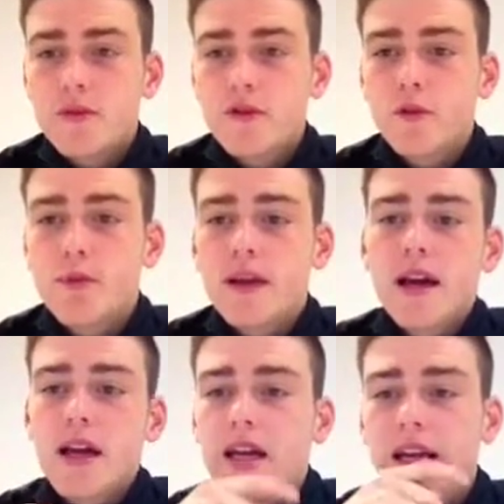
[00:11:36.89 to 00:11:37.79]
if you're
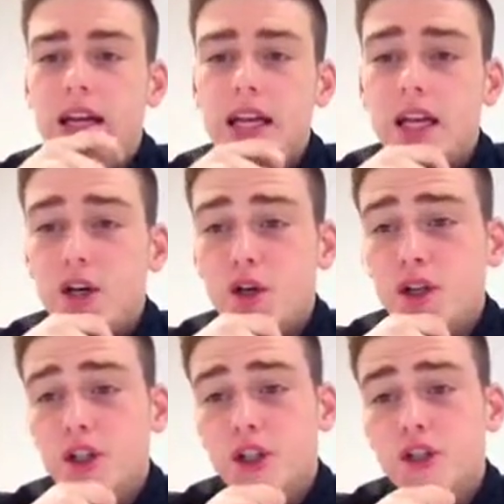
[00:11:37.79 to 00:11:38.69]
playing in a
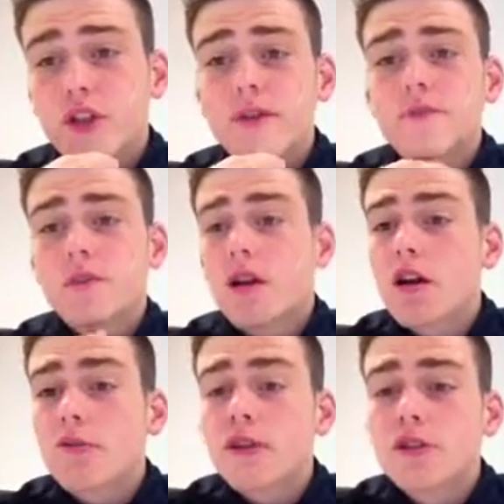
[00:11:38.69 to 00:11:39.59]
hot country, like
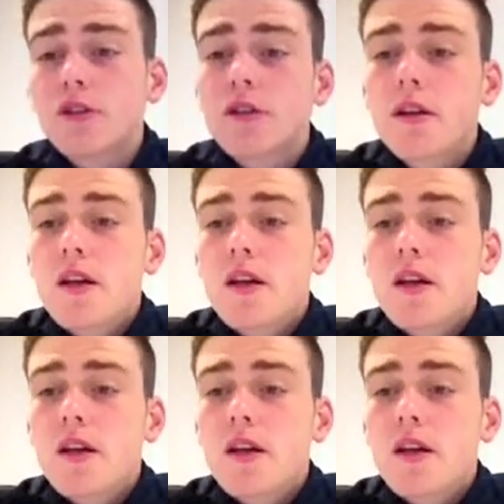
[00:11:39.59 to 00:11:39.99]
I've mentioned,